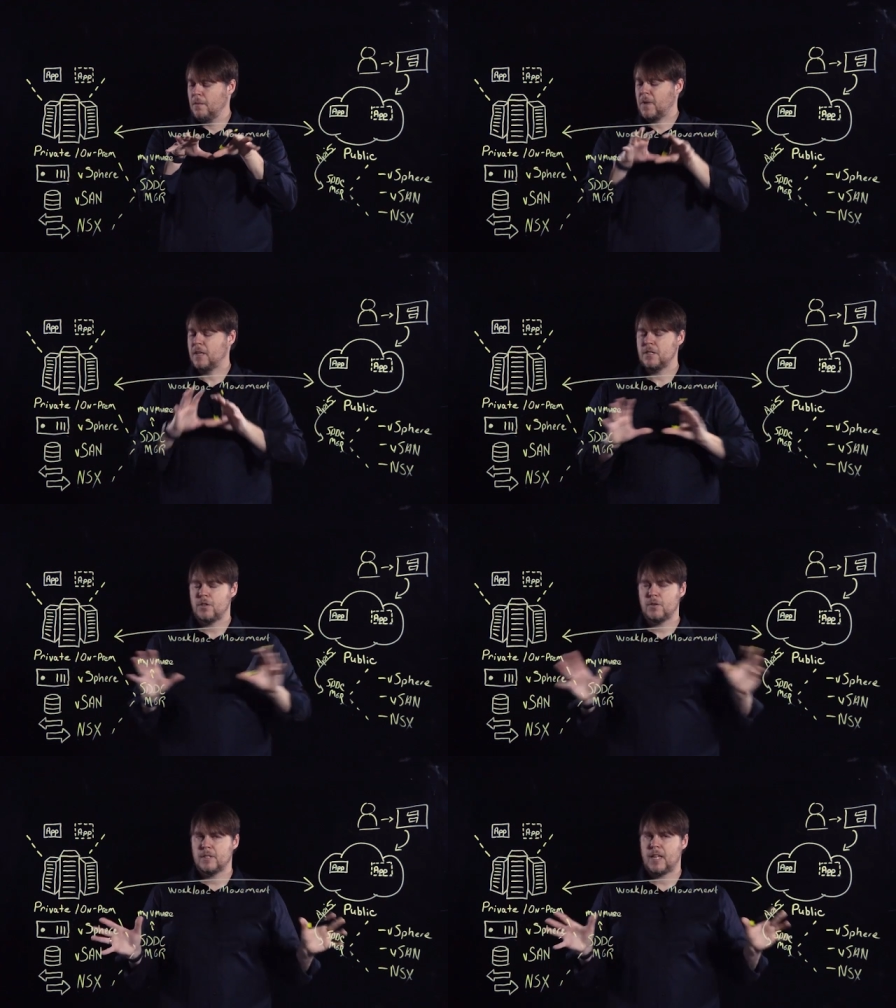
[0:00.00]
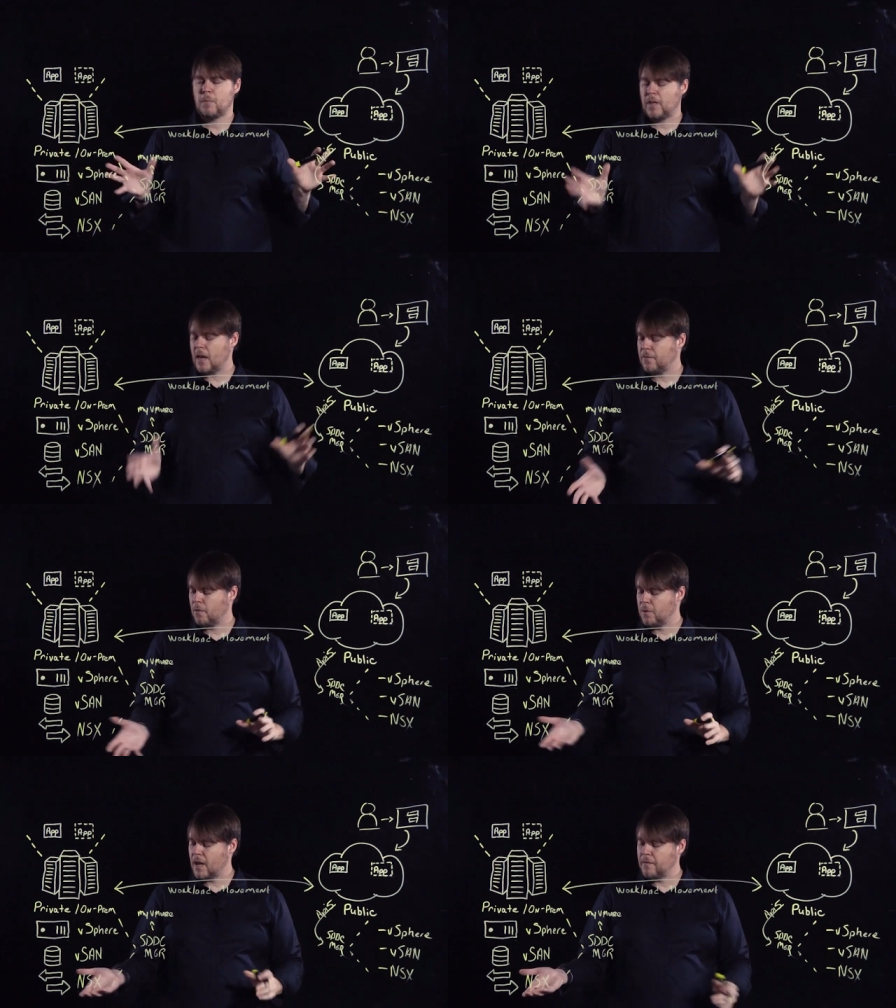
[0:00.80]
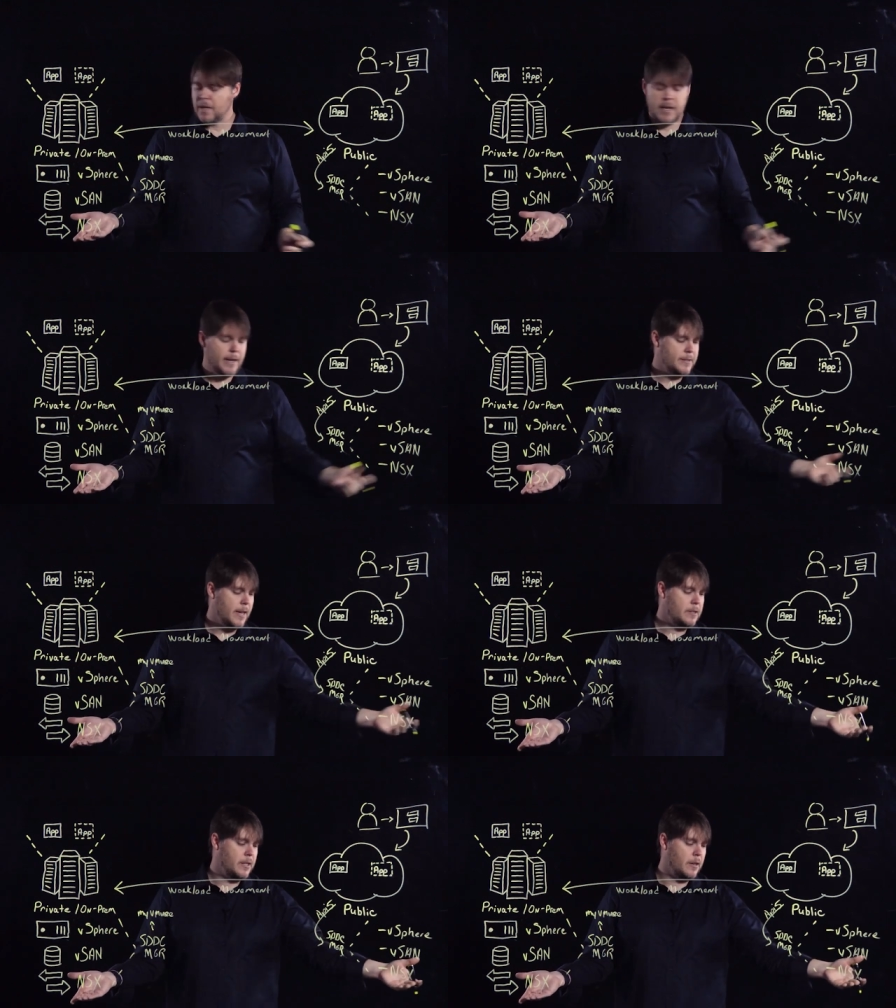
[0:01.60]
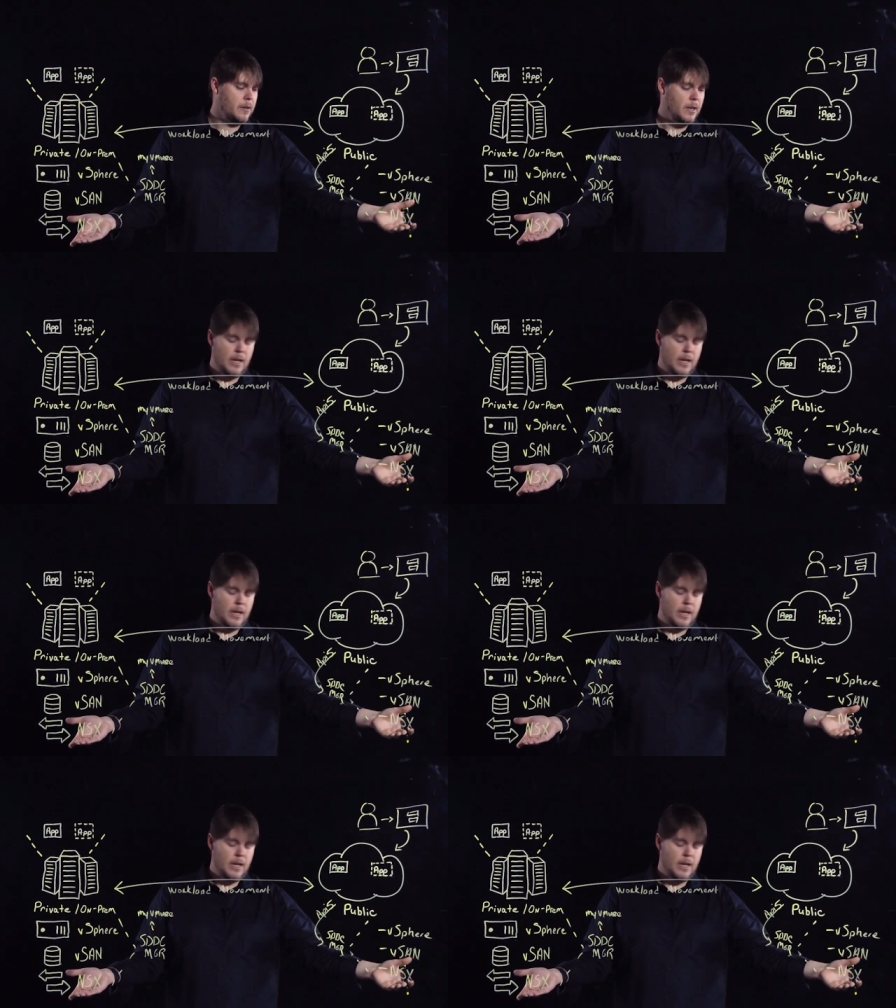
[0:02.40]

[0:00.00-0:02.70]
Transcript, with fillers: because it's using the same platform, you have NSX here.